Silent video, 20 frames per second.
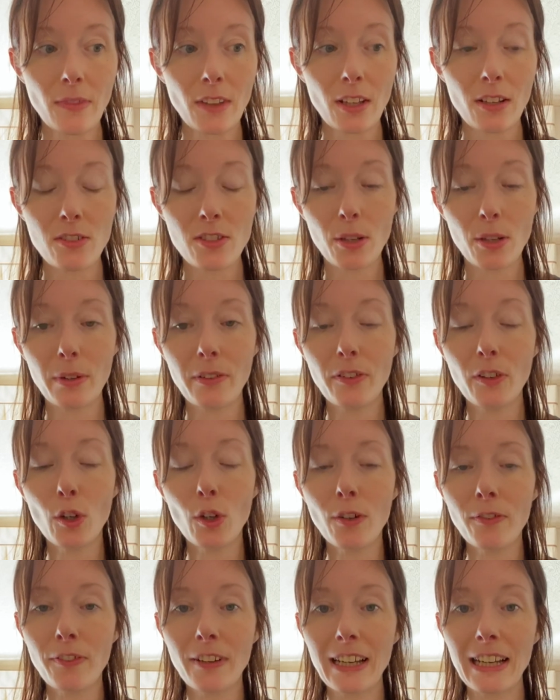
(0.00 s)
So if
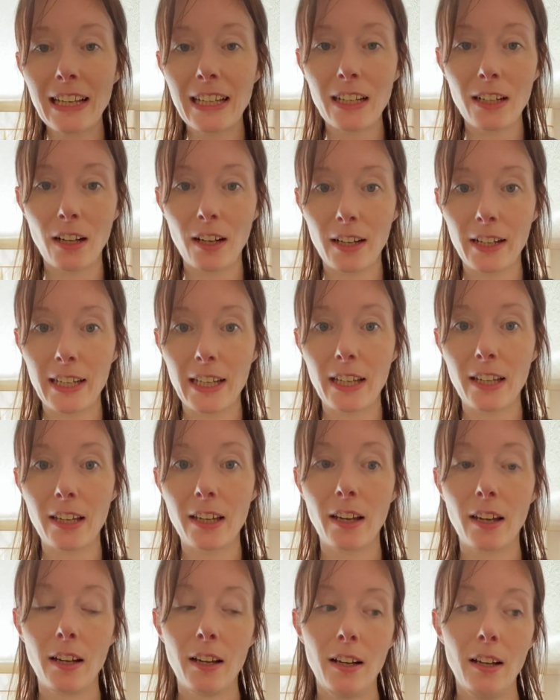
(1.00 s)
you're feeling
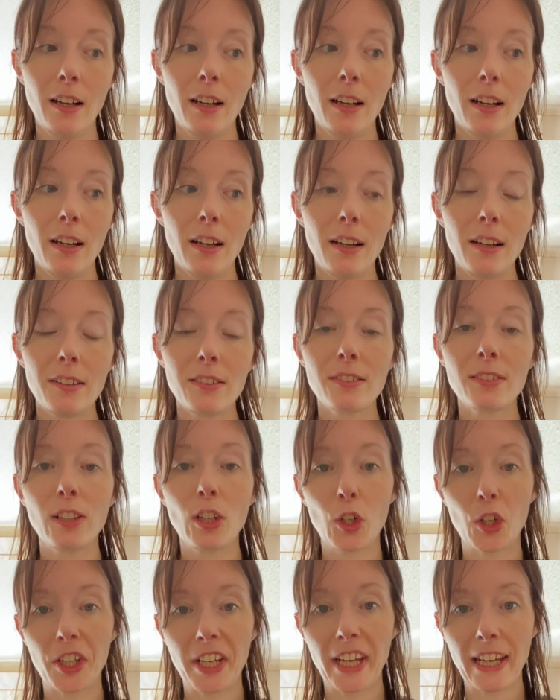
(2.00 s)
like
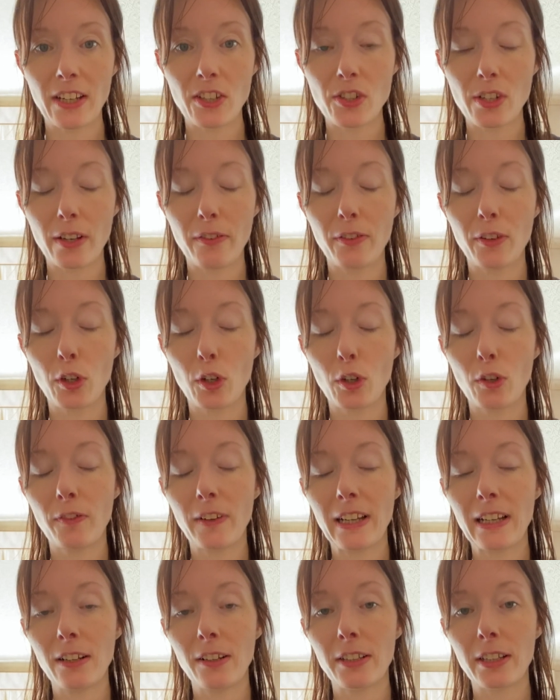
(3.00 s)
sluggish, if you're
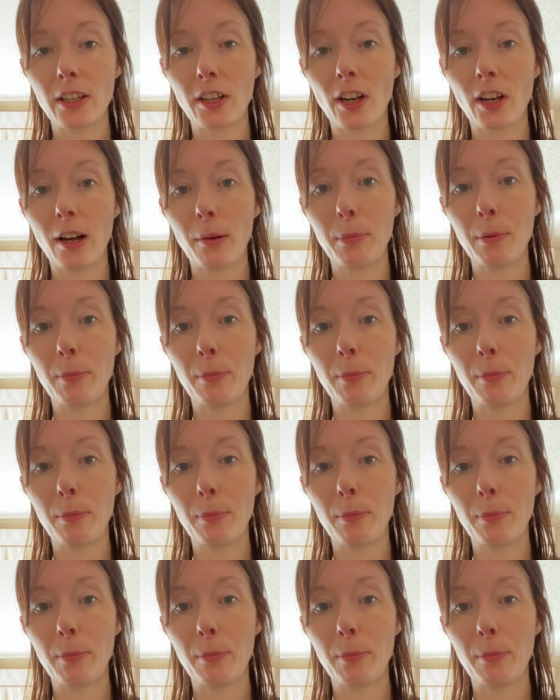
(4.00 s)
feeling like you can't be